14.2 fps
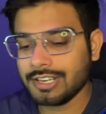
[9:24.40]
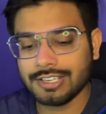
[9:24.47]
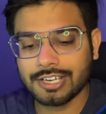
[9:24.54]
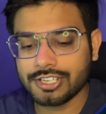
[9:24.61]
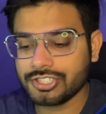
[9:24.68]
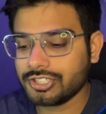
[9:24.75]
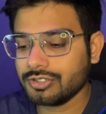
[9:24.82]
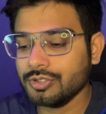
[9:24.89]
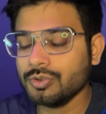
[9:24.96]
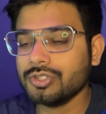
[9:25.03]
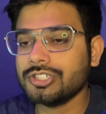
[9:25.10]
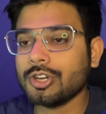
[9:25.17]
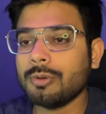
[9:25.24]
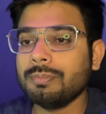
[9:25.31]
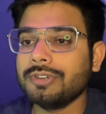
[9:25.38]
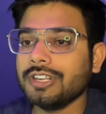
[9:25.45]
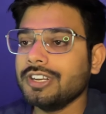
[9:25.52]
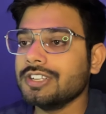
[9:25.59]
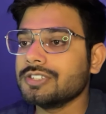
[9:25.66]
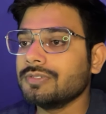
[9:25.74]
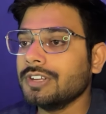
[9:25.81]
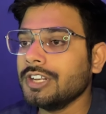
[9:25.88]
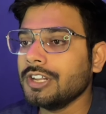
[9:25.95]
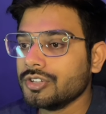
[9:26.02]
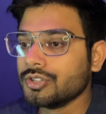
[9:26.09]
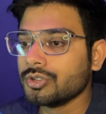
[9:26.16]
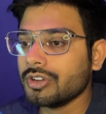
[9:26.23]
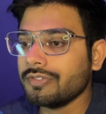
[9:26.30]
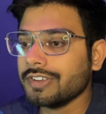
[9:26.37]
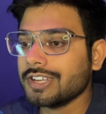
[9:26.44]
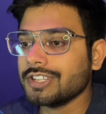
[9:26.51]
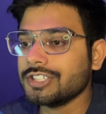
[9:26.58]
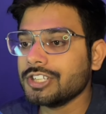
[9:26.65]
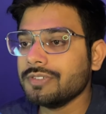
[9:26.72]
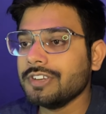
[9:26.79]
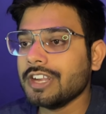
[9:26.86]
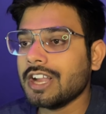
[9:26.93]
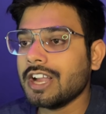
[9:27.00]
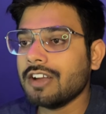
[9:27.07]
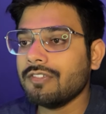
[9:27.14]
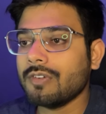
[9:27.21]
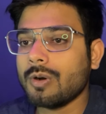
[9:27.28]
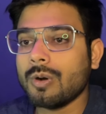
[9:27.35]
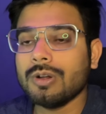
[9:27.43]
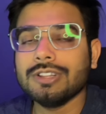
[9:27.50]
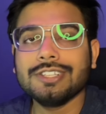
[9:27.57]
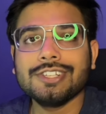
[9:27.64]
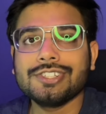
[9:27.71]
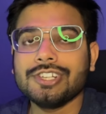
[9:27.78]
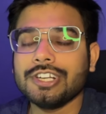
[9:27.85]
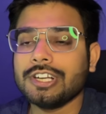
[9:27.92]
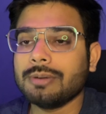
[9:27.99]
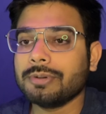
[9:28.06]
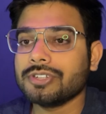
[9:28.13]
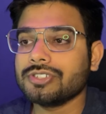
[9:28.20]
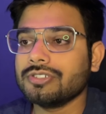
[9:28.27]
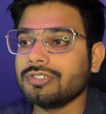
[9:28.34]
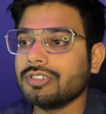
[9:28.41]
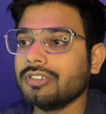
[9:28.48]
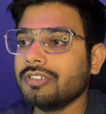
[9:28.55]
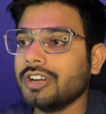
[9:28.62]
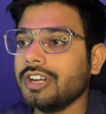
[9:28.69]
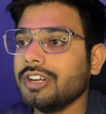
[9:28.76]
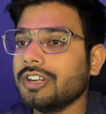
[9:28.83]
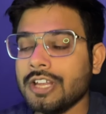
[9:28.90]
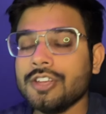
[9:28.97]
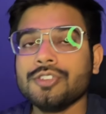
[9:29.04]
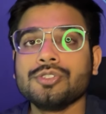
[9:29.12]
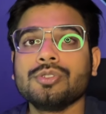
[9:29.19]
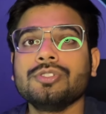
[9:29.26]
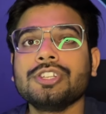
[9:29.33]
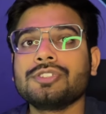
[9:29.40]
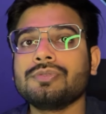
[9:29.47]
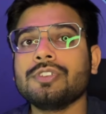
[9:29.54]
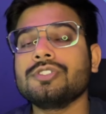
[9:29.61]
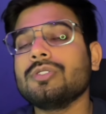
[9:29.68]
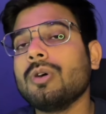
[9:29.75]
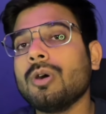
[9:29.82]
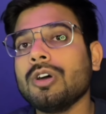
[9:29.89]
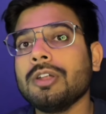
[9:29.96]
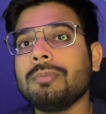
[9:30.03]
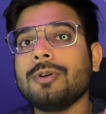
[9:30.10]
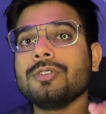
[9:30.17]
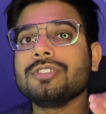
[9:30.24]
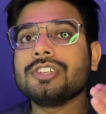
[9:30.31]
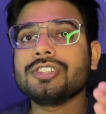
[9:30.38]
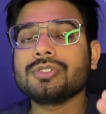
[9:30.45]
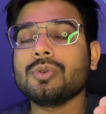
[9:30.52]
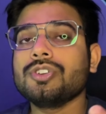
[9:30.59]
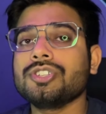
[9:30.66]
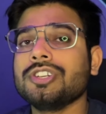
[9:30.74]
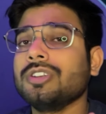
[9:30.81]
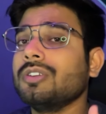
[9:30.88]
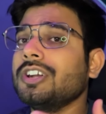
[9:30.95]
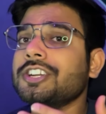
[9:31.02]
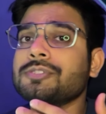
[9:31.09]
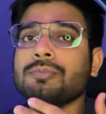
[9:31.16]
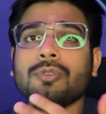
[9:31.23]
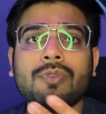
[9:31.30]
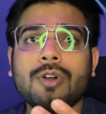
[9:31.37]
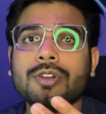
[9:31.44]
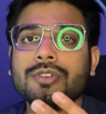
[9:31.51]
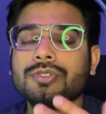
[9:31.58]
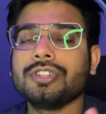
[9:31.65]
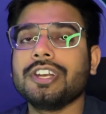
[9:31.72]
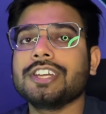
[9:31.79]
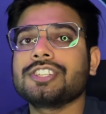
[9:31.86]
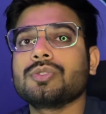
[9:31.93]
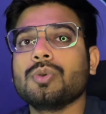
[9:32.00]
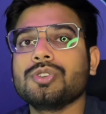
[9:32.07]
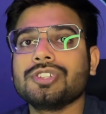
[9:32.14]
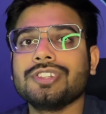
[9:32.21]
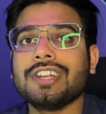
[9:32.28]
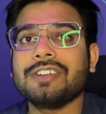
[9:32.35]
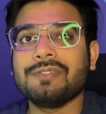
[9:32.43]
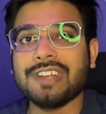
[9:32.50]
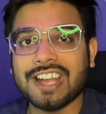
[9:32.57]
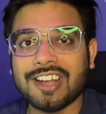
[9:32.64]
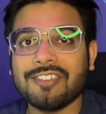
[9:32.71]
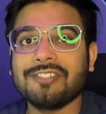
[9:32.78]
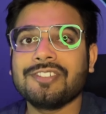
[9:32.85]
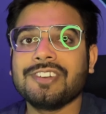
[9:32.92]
Let's use top 10 as well. So here we can see we have all these data present, right? So this was all about this question. Now let's move on to the next question that we have.